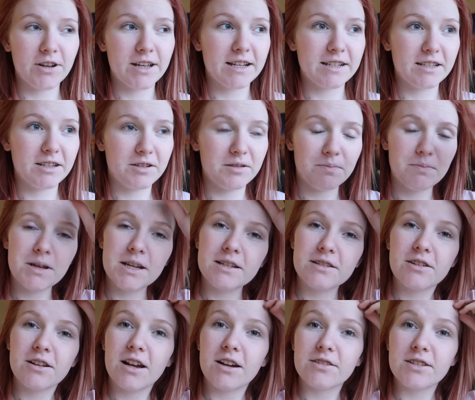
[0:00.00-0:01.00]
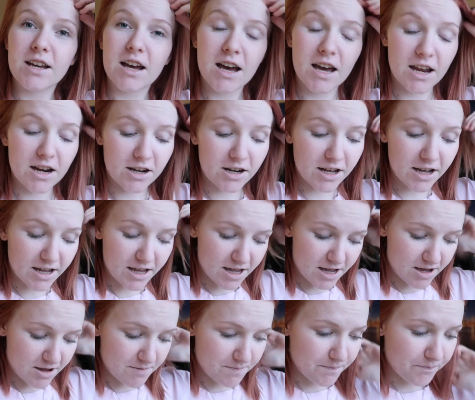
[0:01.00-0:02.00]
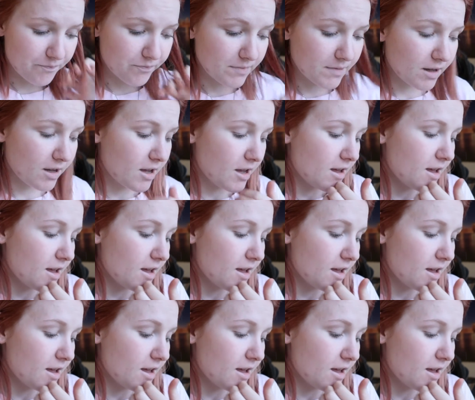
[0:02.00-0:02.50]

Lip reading: I guess it depends on how tired I am.